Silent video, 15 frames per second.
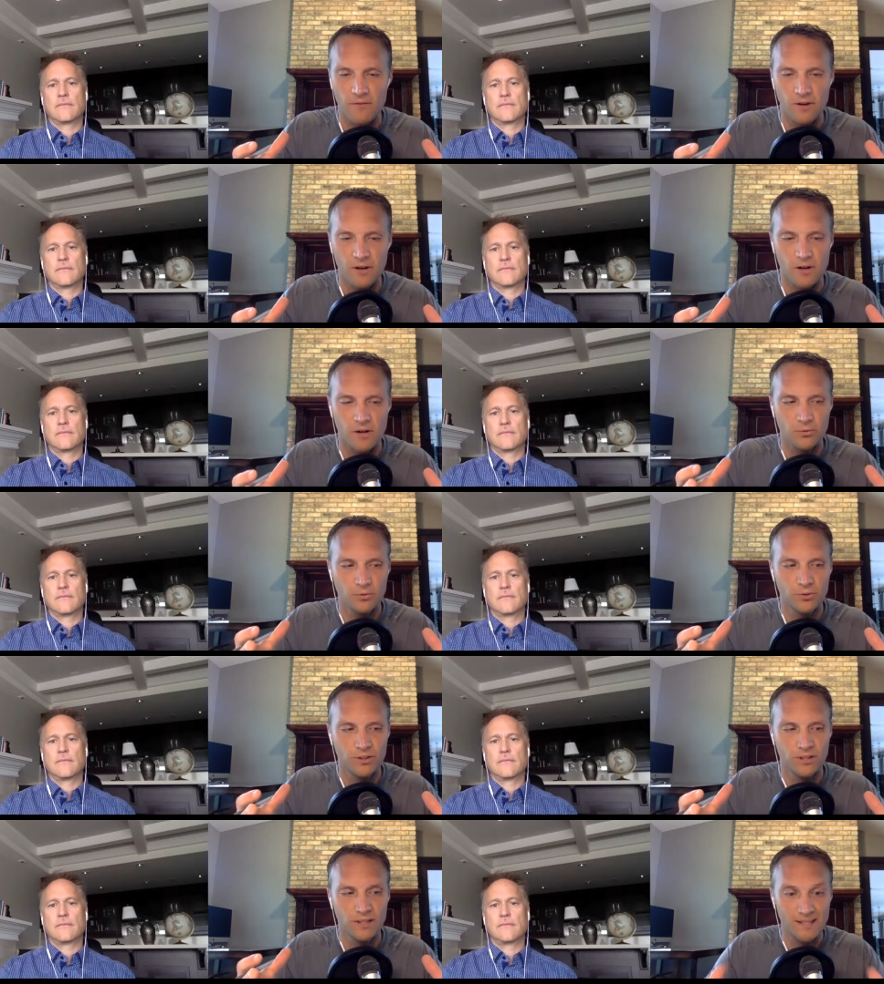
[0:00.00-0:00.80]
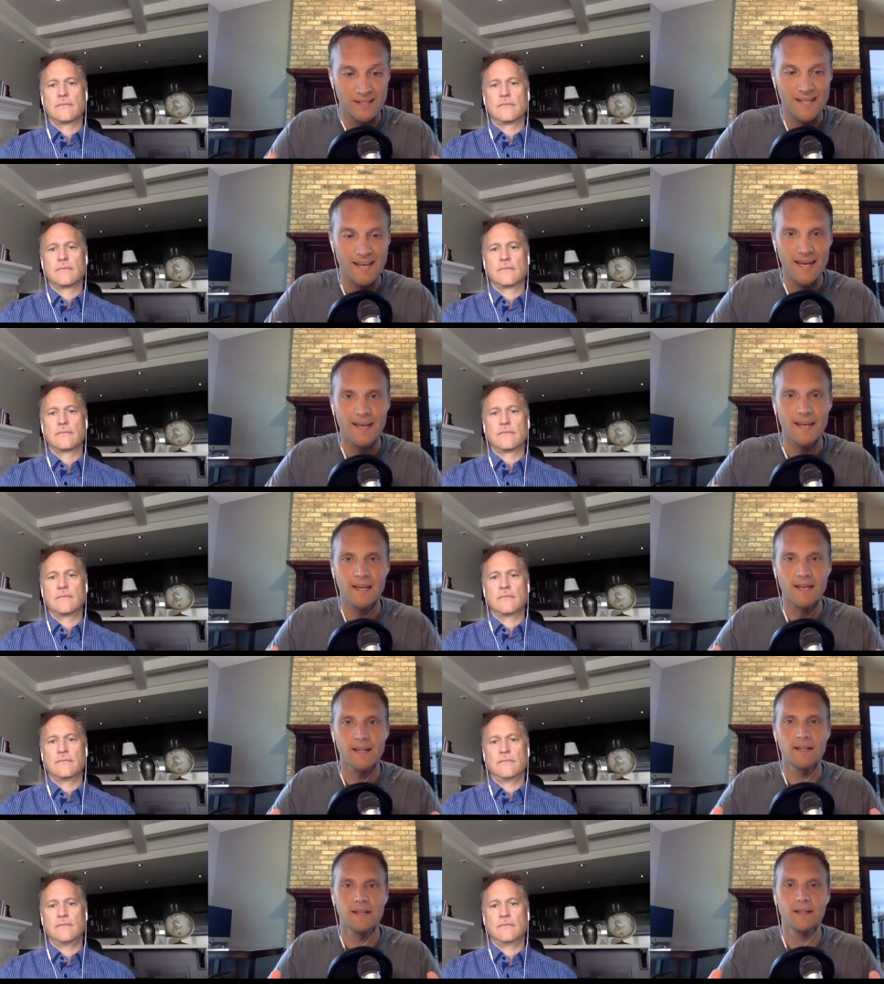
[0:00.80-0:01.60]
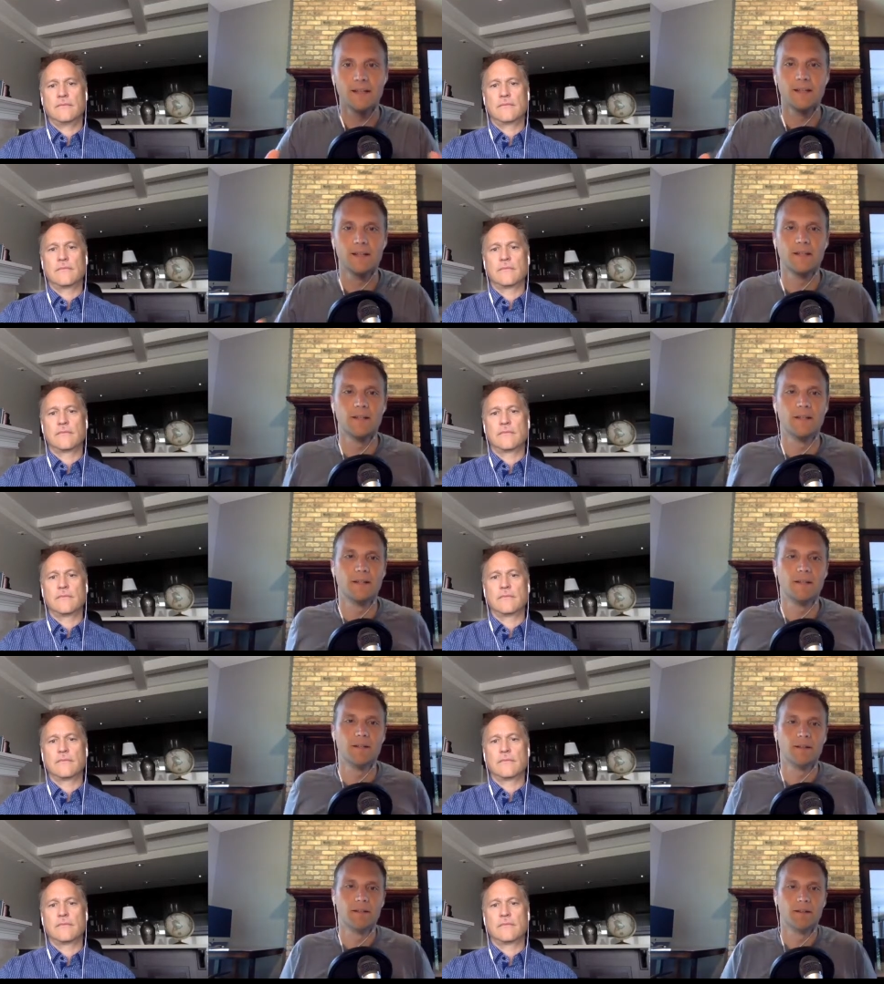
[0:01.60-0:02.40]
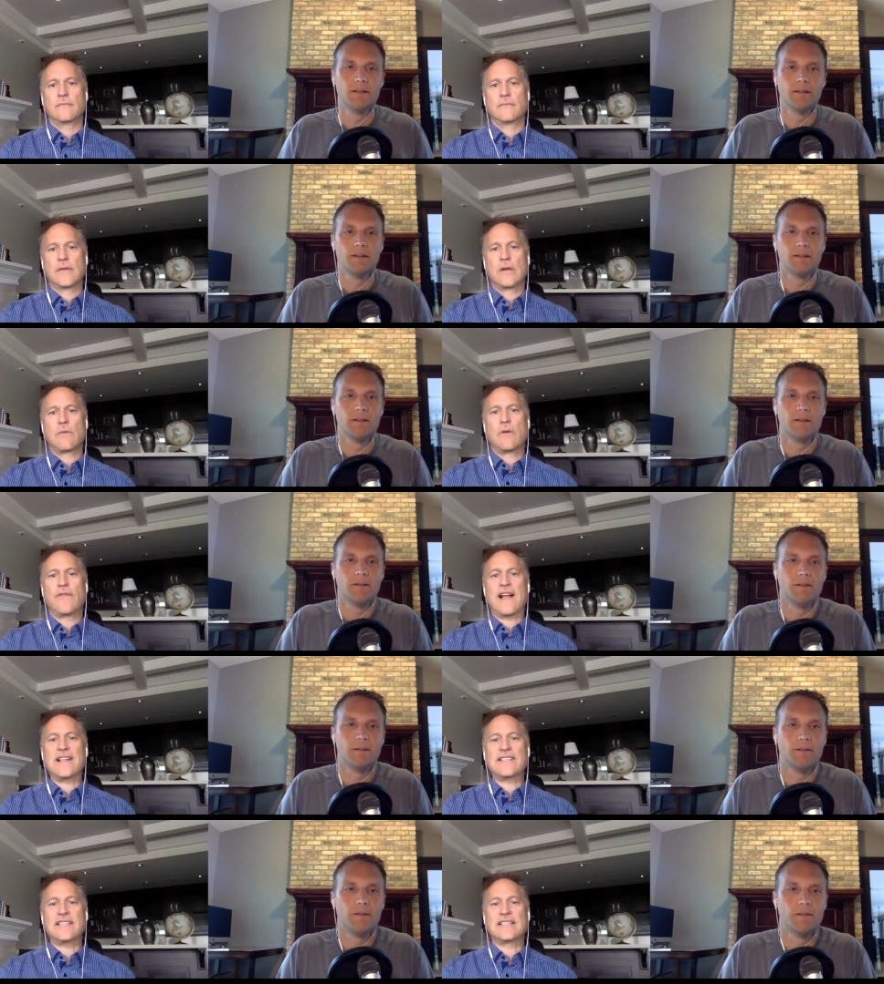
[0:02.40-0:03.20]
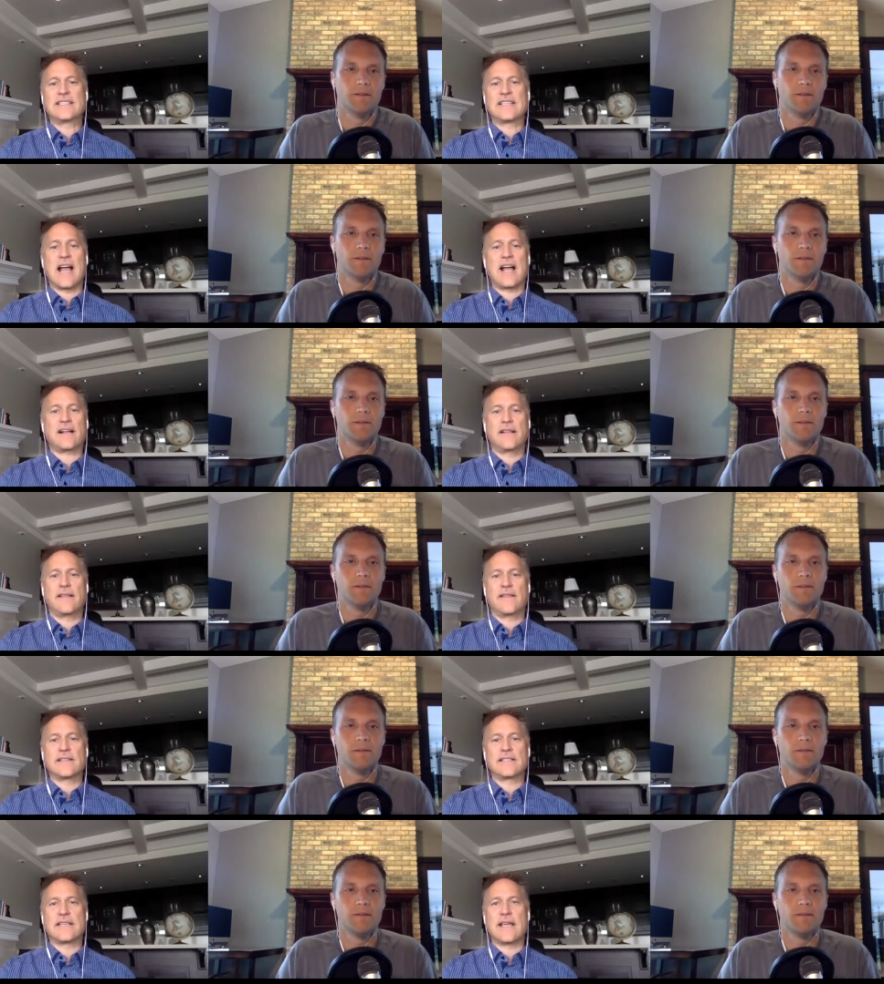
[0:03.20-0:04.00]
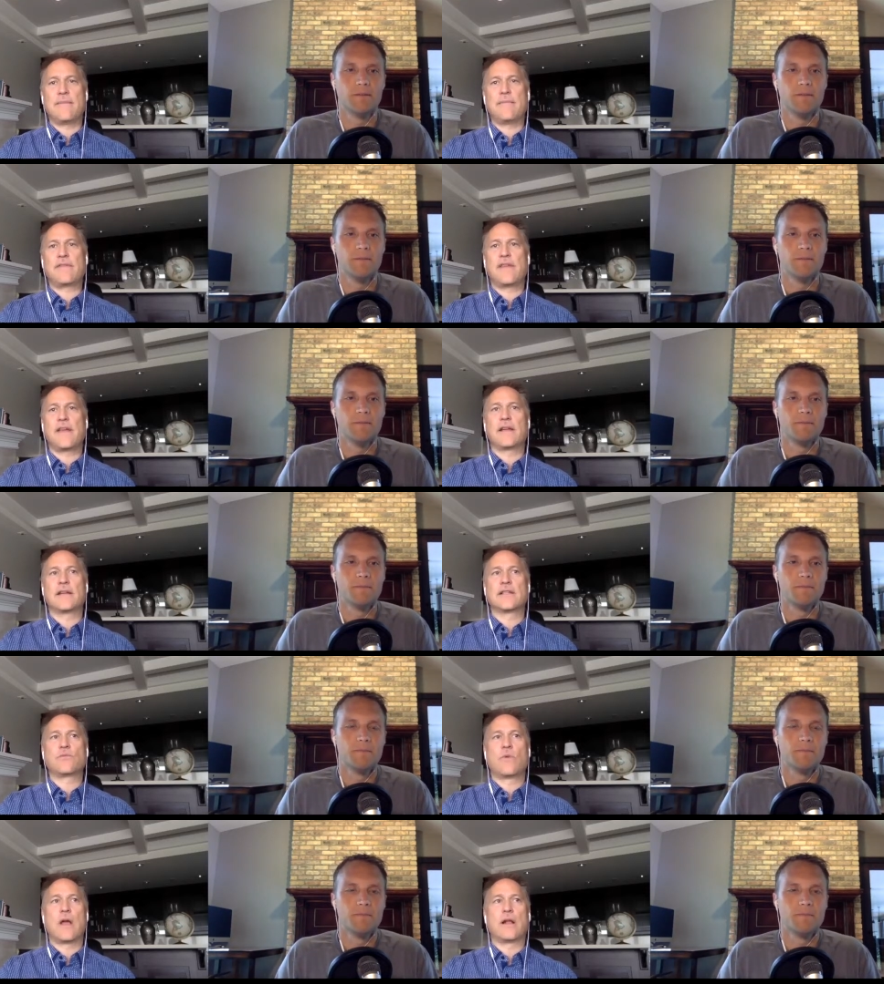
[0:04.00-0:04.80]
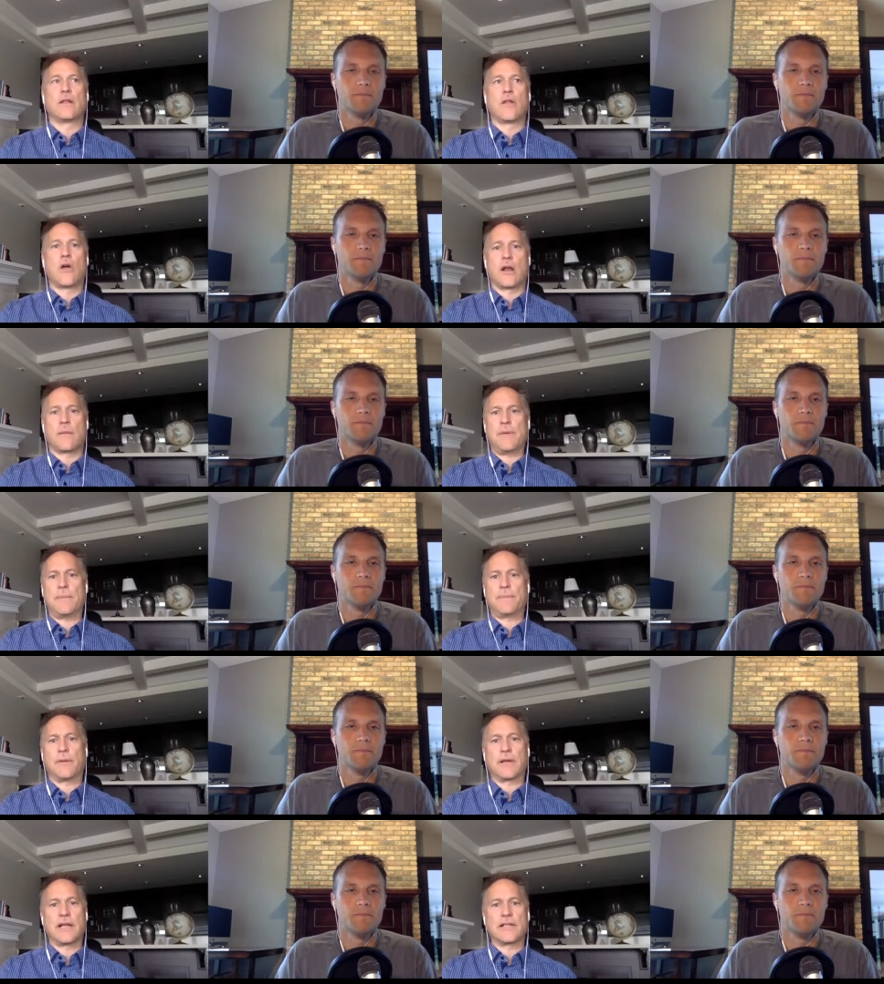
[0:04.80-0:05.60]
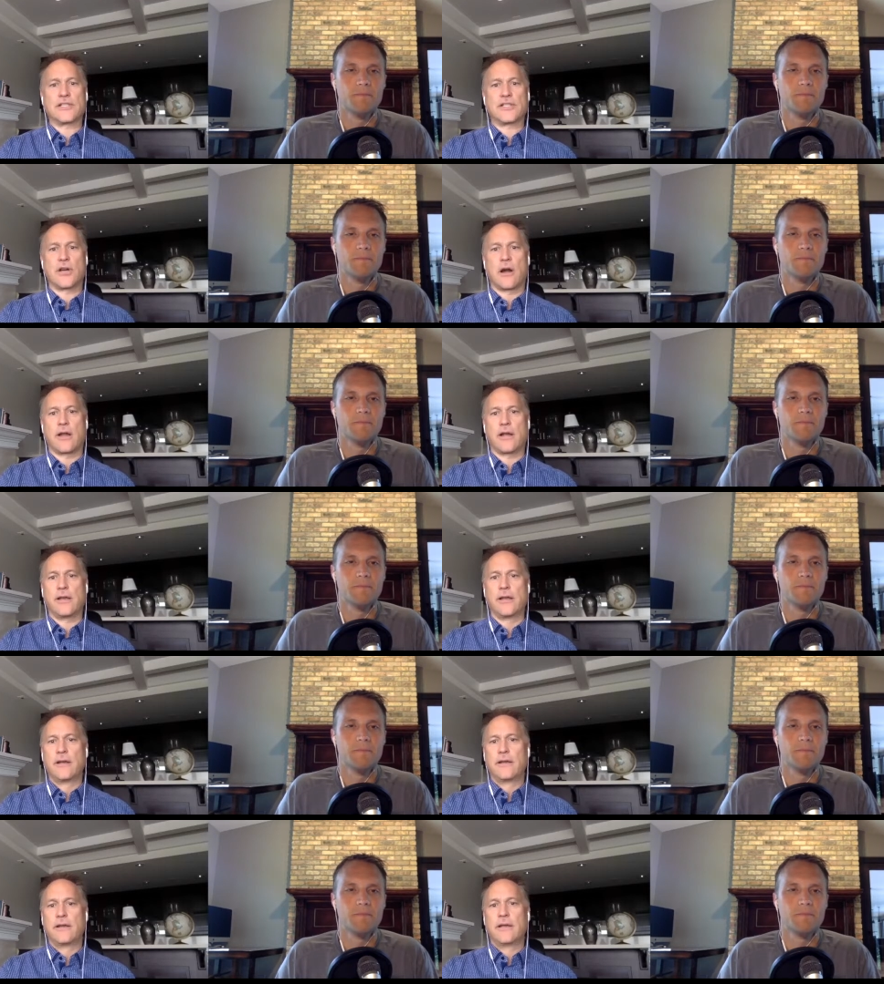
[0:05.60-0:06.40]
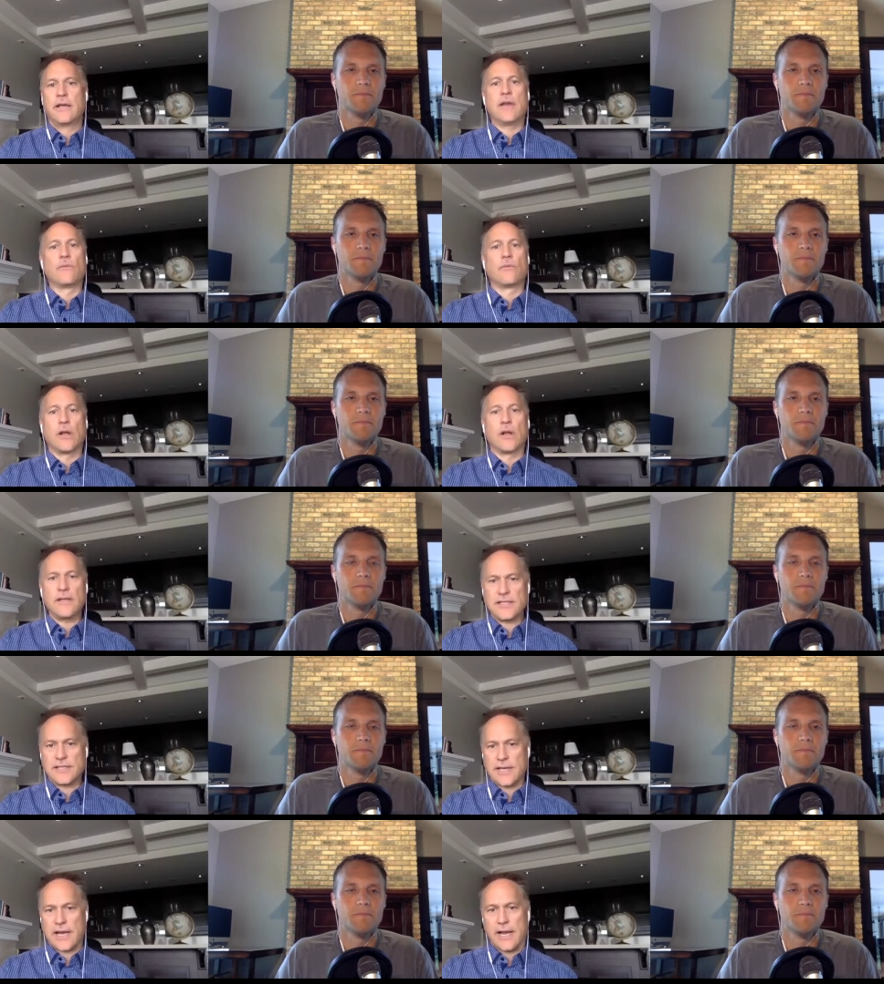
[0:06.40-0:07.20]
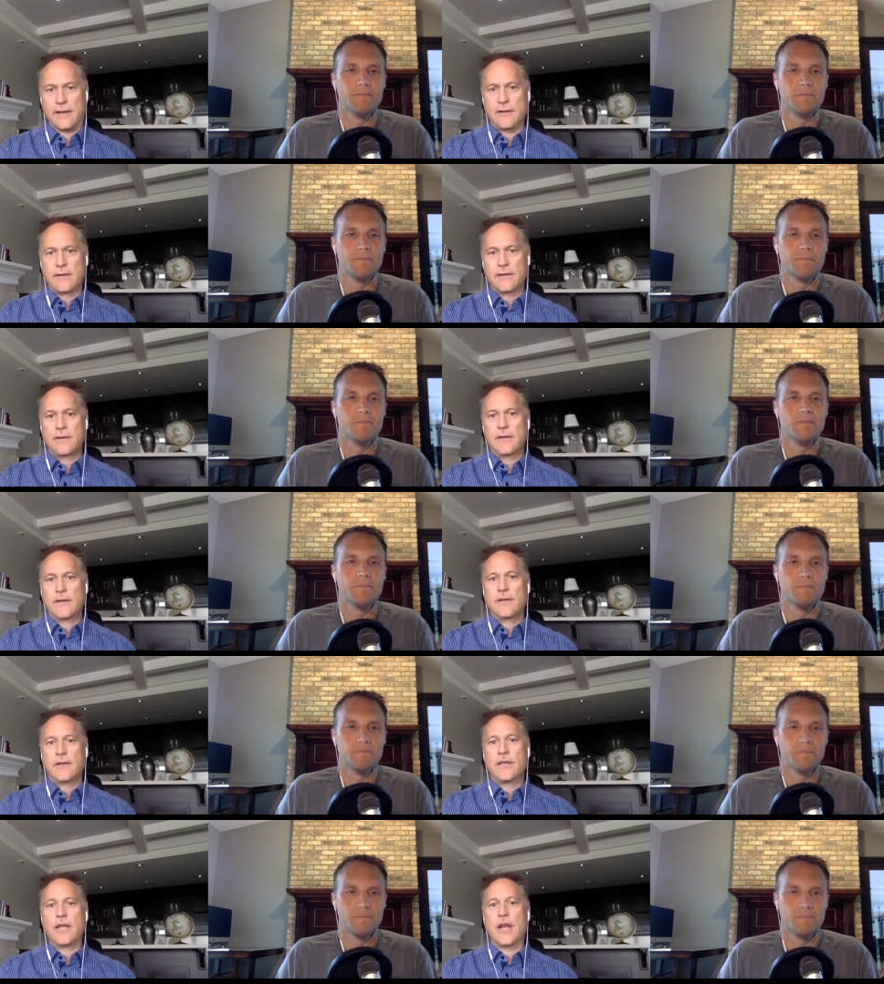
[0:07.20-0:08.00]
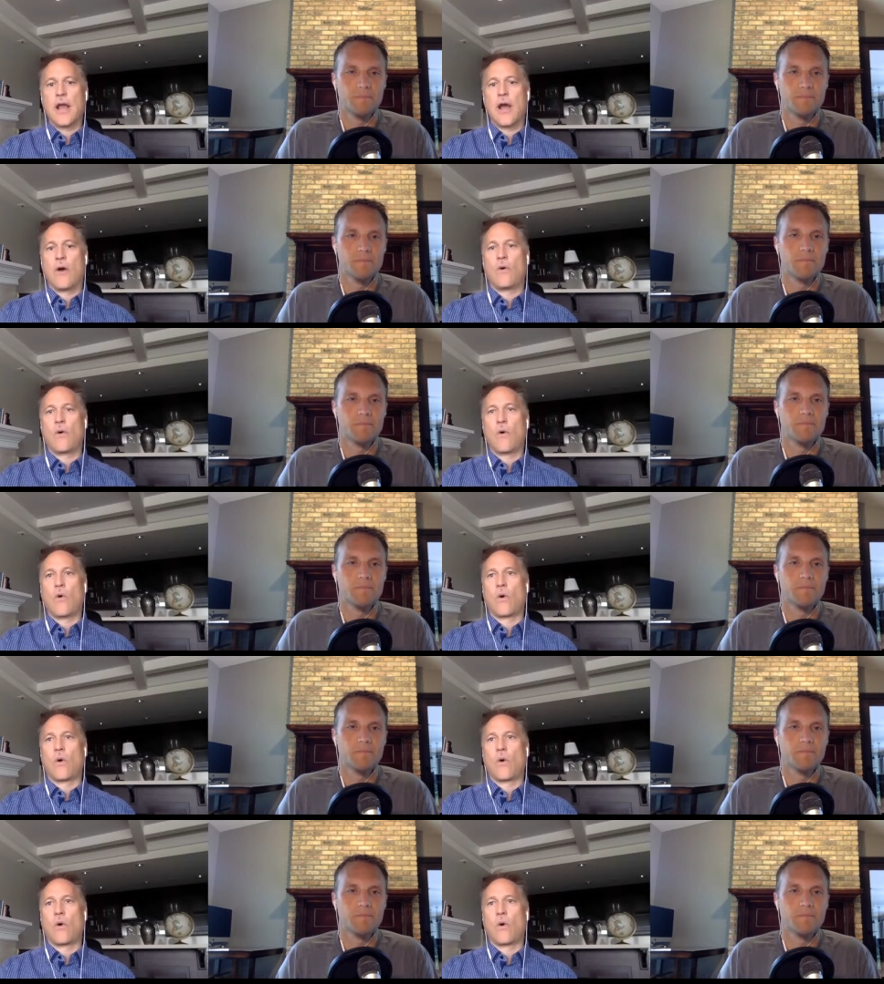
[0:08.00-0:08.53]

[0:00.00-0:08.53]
Speaker 1: it all today
Speaker 2: well, that's exactly the same thing as when a lot of people get started in real estate, you know, or